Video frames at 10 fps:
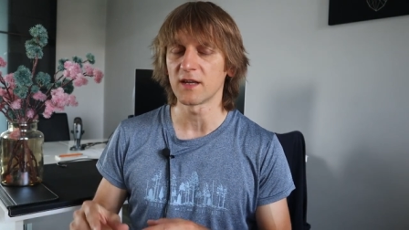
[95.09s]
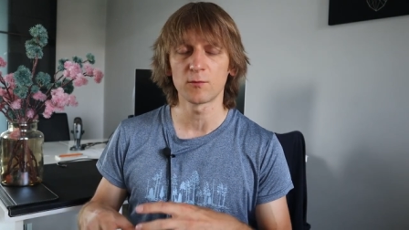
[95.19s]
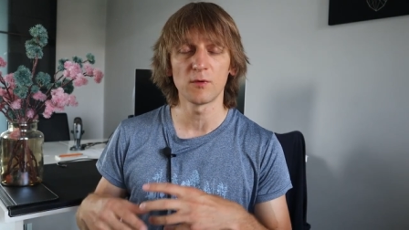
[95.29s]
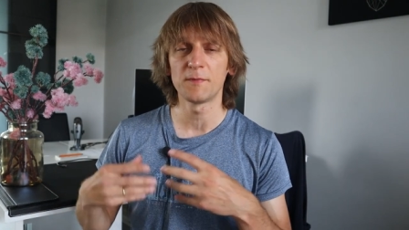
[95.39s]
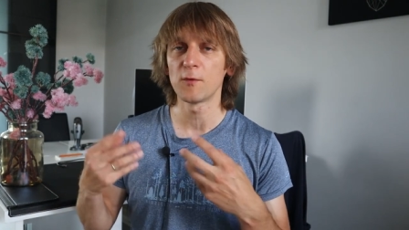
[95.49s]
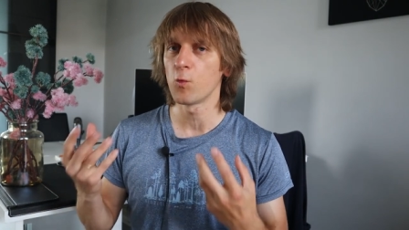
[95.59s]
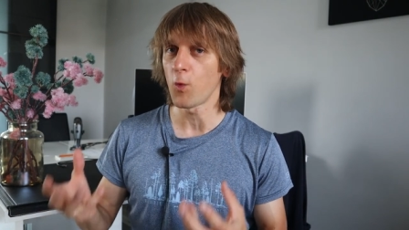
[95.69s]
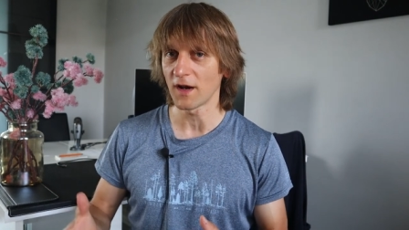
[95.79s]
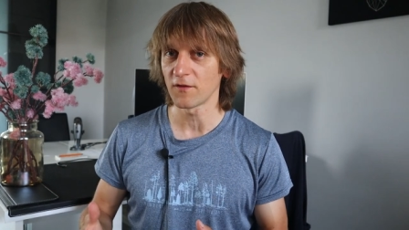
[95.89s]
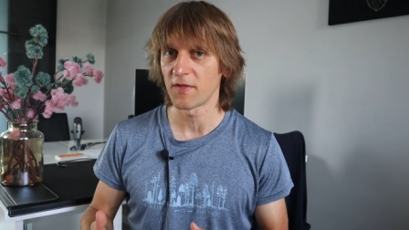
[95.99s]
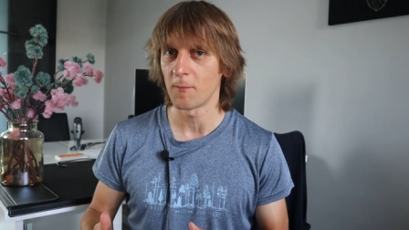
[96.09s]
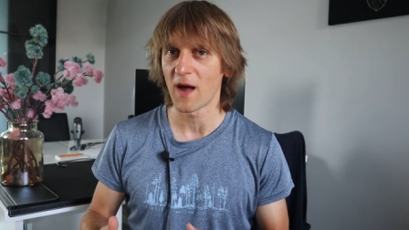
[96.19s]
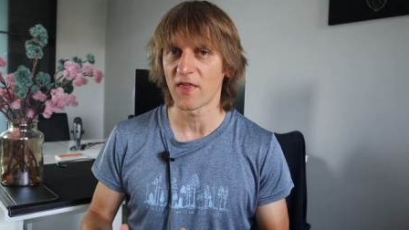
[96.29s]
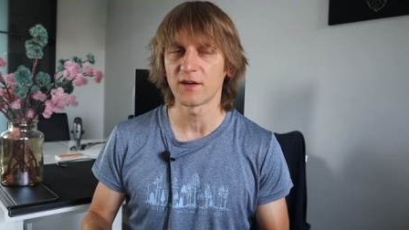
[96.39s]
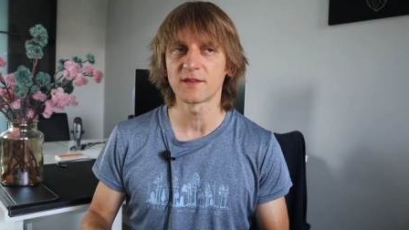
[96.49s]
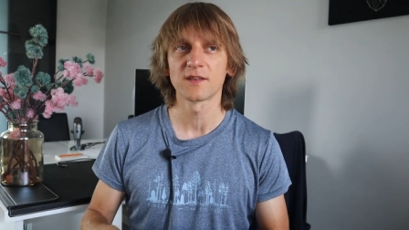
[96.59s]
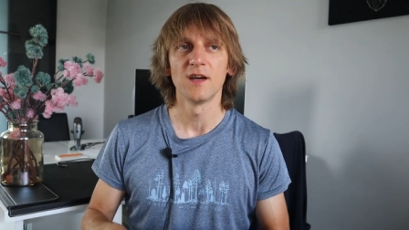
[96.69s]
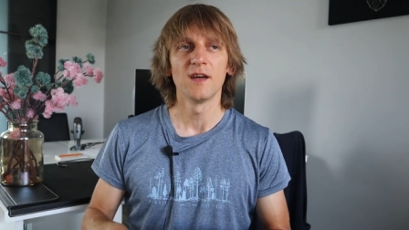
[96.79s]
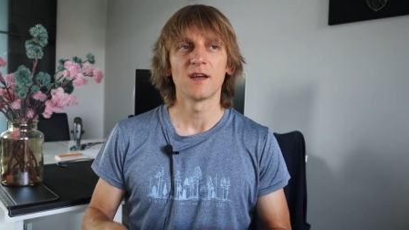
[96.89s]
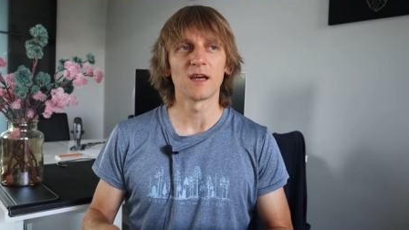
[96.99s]
It will be one of the methods,
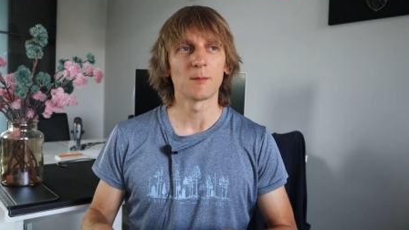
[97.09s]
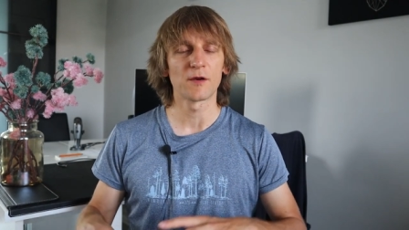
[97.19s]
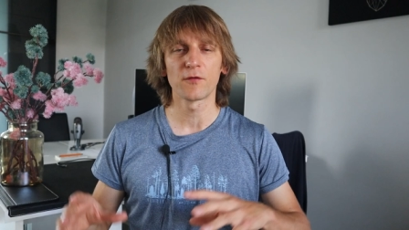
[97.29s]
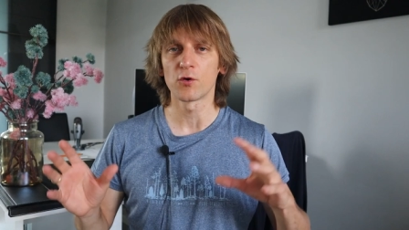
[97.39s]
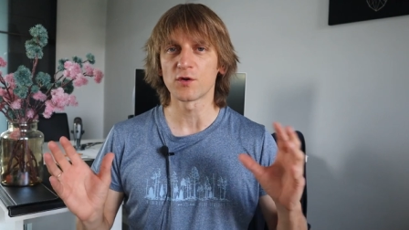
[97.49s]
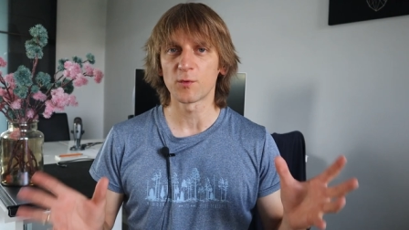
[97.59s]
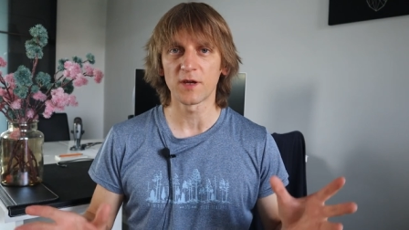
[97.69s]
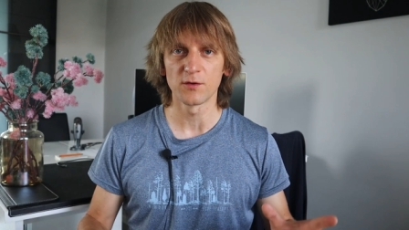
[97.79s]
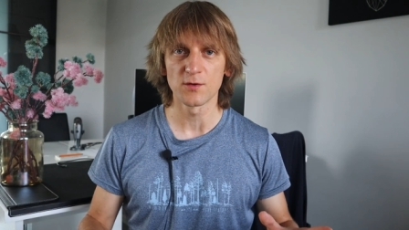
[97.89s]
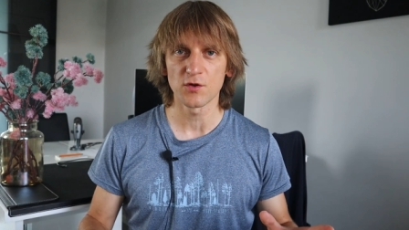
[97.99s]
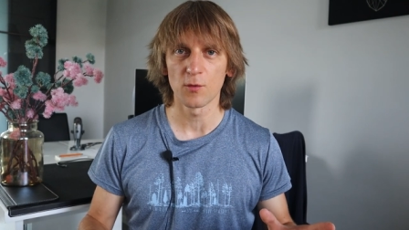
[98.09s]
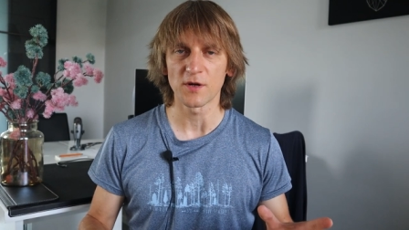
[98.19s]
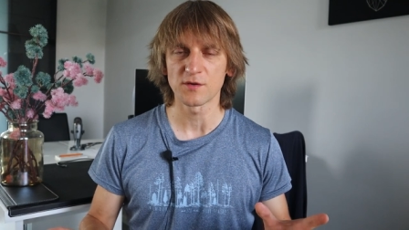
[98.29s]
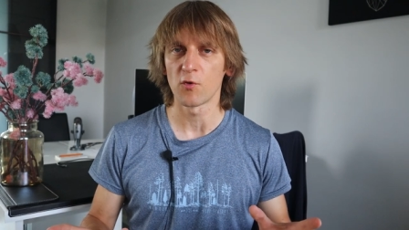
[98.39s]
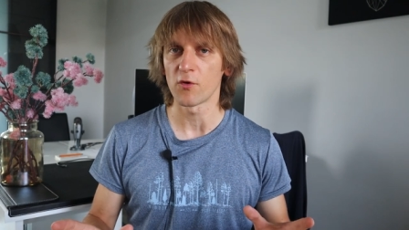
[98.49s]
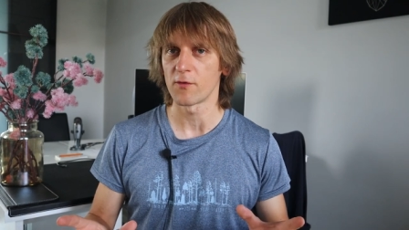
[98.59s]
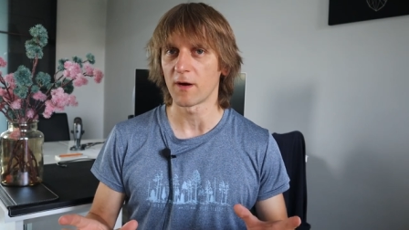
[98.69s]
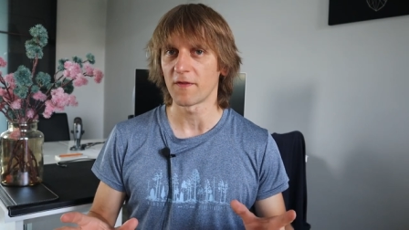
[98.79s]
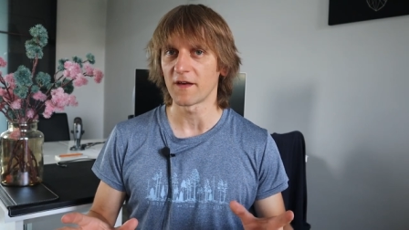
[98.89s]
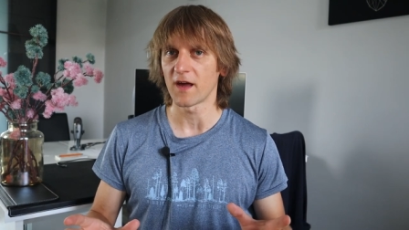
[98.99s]
uh, but of course we can do so much more
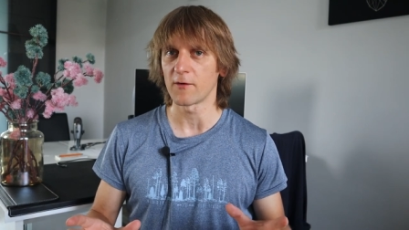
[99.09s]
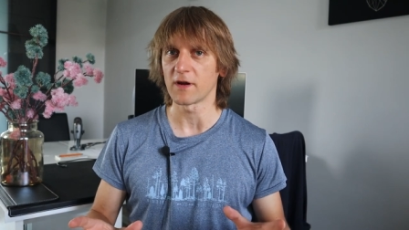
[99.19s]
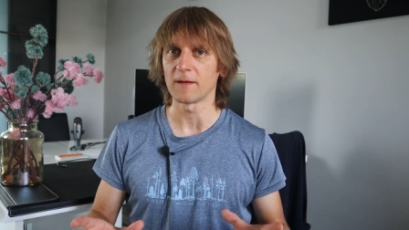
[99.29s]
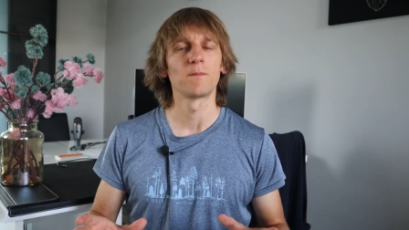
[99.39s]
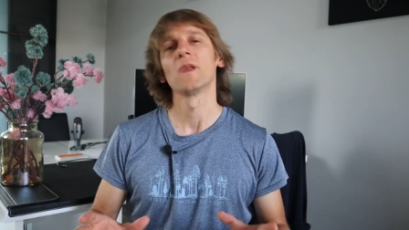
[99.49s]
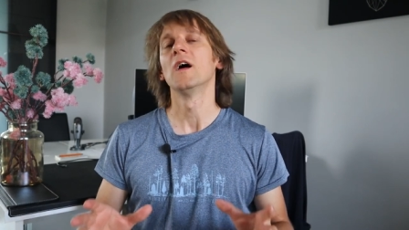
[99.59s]
around that area.